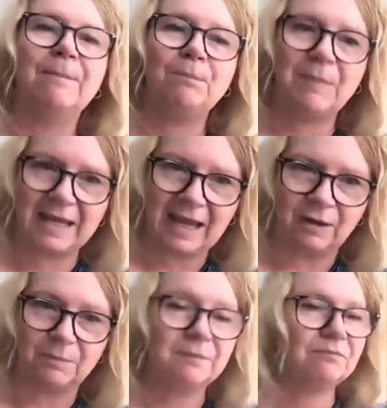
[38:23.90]
may
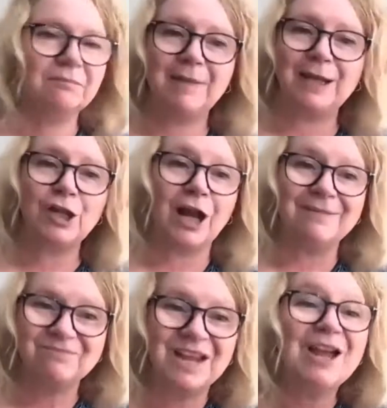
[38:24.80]
help, may
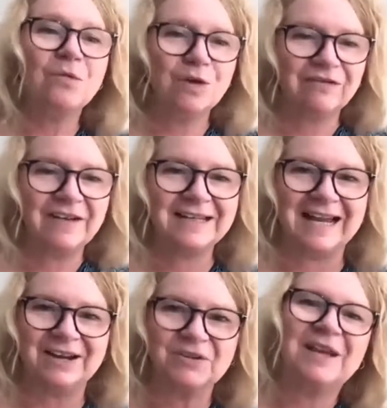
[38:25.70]
not. We'll find
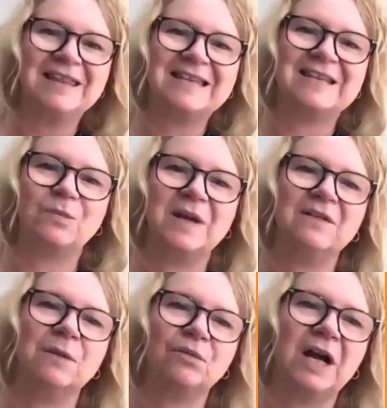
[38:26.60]
out. This is one
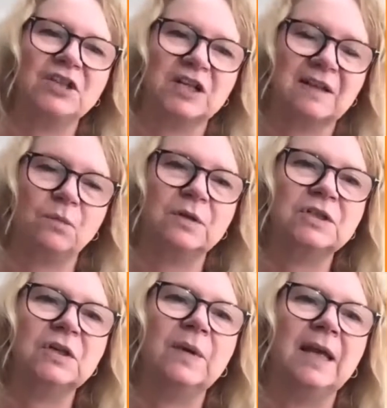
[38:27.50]
of the projects that we're
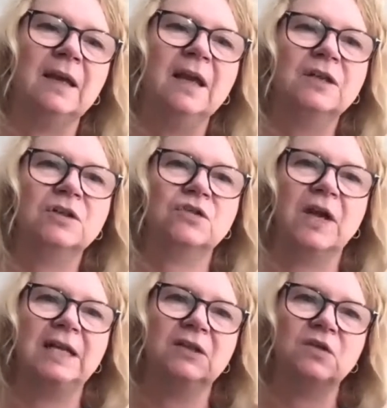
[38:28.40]
doing to
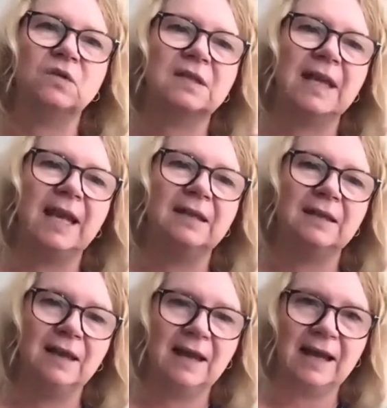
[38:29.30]
try to
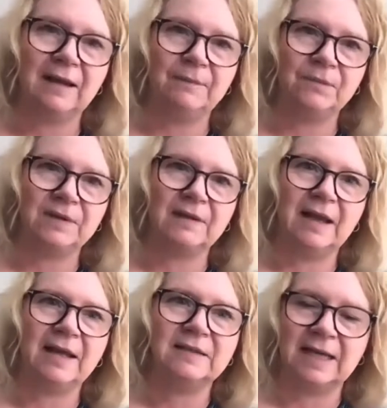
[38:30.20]
understand
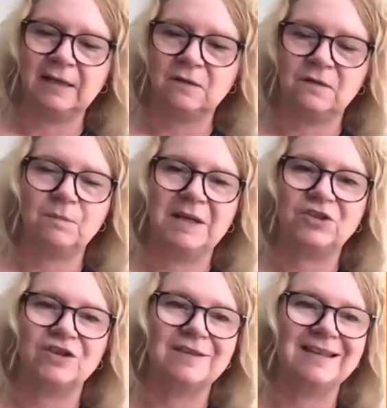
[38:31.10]
undiagnosed
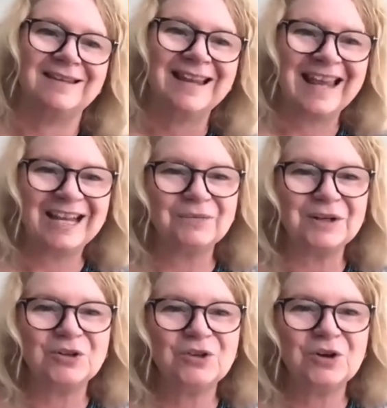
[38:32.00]
patients. And
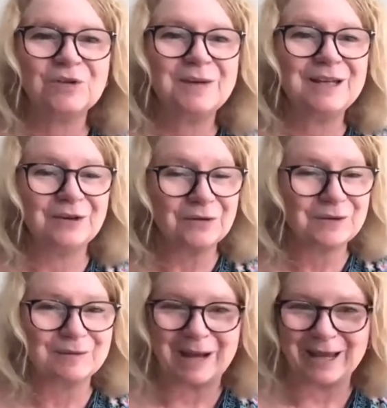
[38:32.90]
anyone who knows me
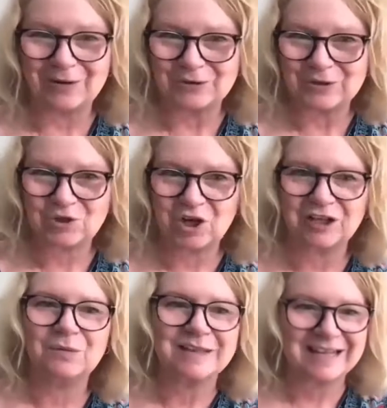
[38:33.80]
knows that my oldest
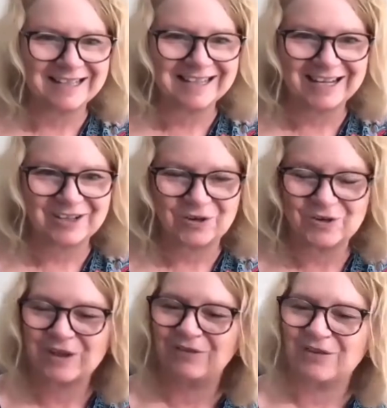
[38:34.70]
daughter was
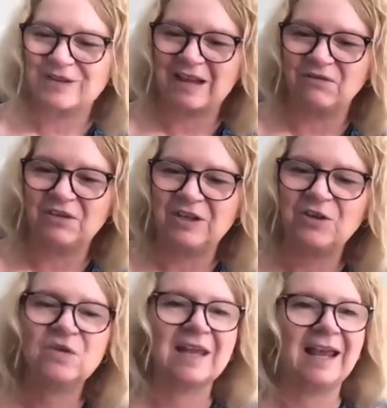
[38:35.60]
undiagnosed for several
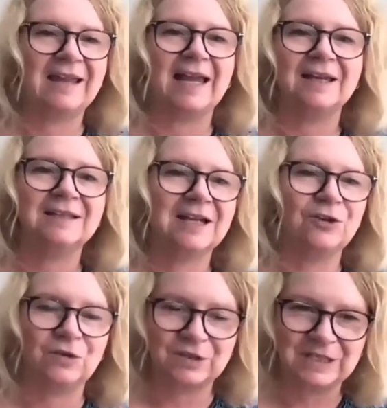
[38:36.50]
years. And I can tell
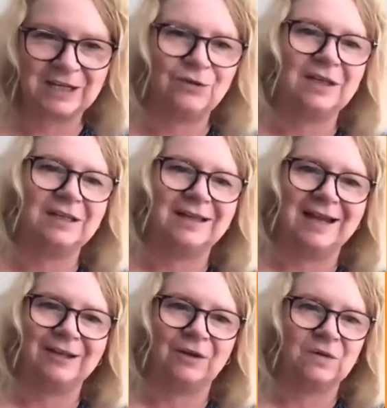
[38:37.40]
you the day you get a
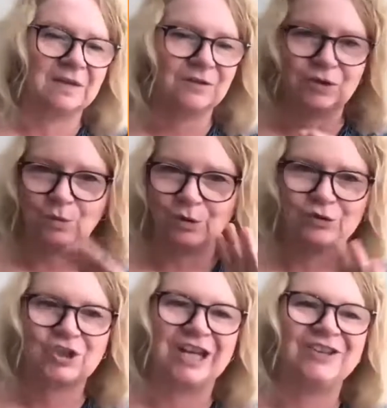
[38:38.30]
diagnosis, your
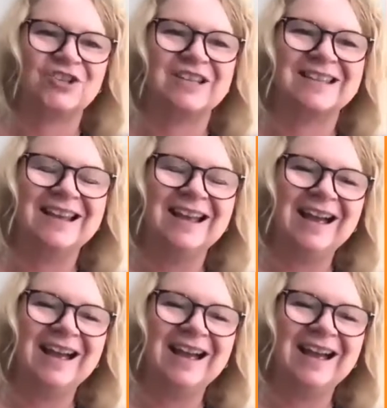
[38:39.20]
world changes